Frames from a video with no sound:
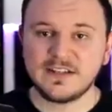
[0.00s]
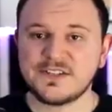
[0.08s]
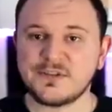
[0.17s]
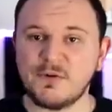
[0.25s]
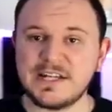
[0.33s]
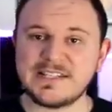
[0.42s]

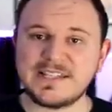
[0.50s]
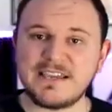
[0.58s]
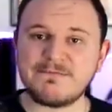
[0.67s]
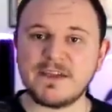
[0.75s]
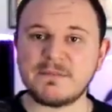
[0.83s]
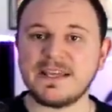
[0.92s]
So once
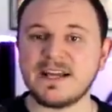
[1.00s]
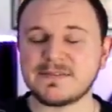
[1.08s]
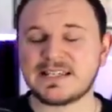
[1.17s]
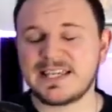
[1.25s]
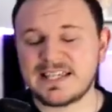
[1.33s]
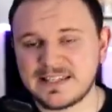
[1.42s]
DeFi
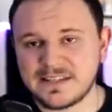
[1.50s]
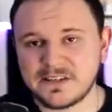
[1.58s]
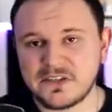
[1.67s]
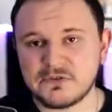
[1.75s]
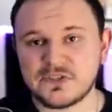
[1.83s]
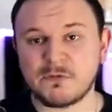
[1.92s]
becomes easy to
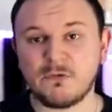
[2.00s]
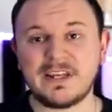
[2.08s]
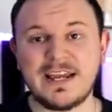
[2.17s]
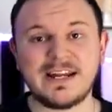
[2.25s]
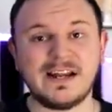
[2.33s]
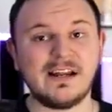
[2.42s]
use, it will
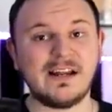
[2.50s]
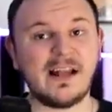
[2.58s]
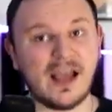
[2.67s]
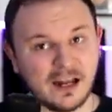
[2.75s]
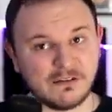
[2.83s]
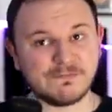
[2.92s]
gain a
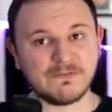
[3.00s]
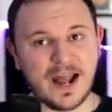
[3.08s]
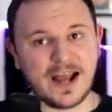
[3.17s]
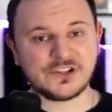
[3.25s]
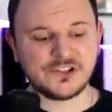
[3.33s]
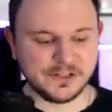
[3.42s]
lot of
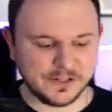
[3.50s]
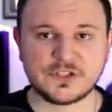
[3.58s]
traction.